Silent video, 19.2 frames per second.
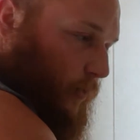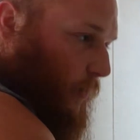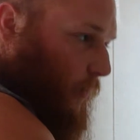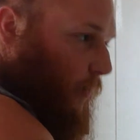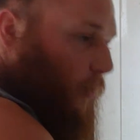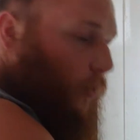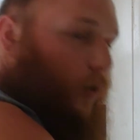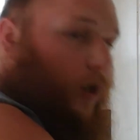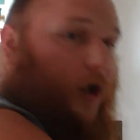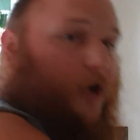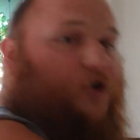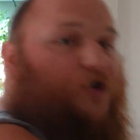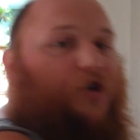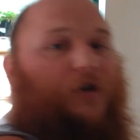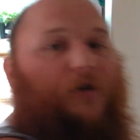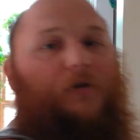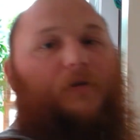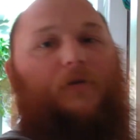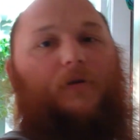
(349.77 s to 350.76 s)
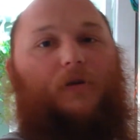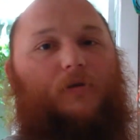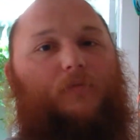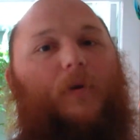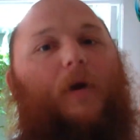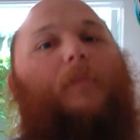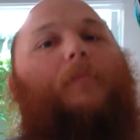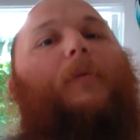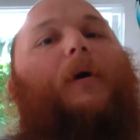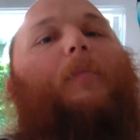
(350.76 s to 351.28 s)
hunching because
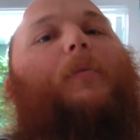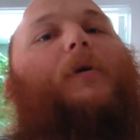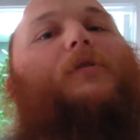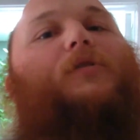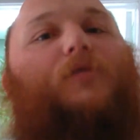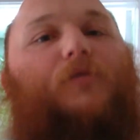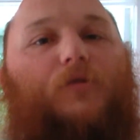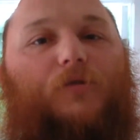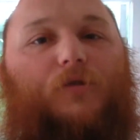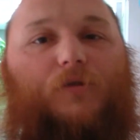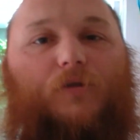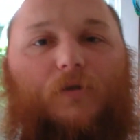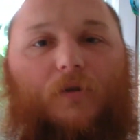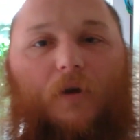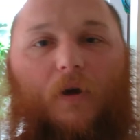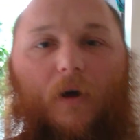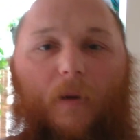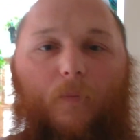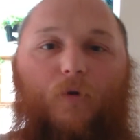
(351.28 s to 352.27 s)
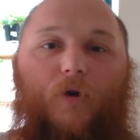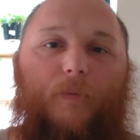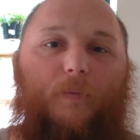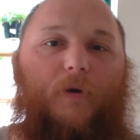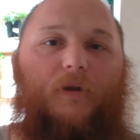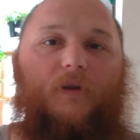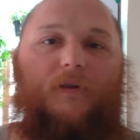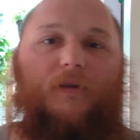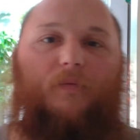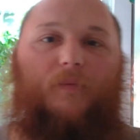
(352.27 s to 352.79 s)
my muscles, I'm
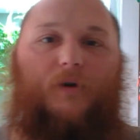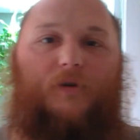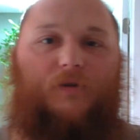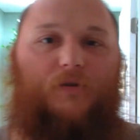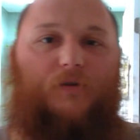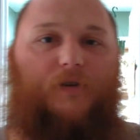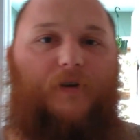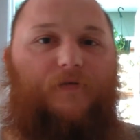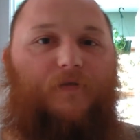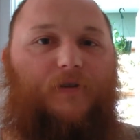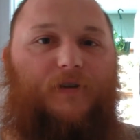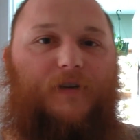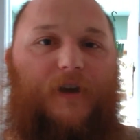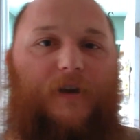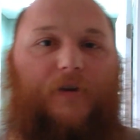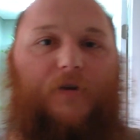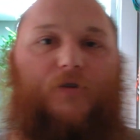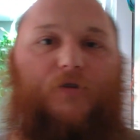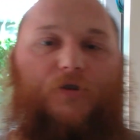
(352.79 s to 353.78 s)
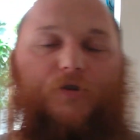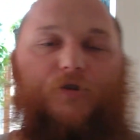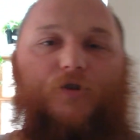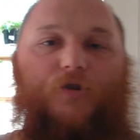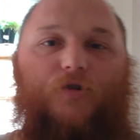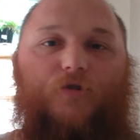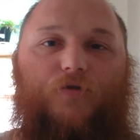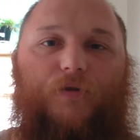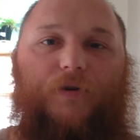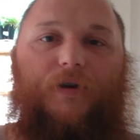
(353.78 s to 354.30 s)
rebuilding the muscles after 10 years of
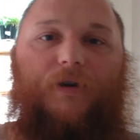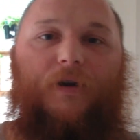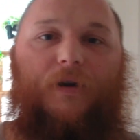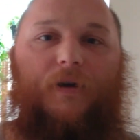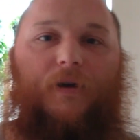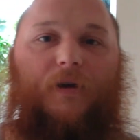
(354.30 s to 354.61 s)
surgery.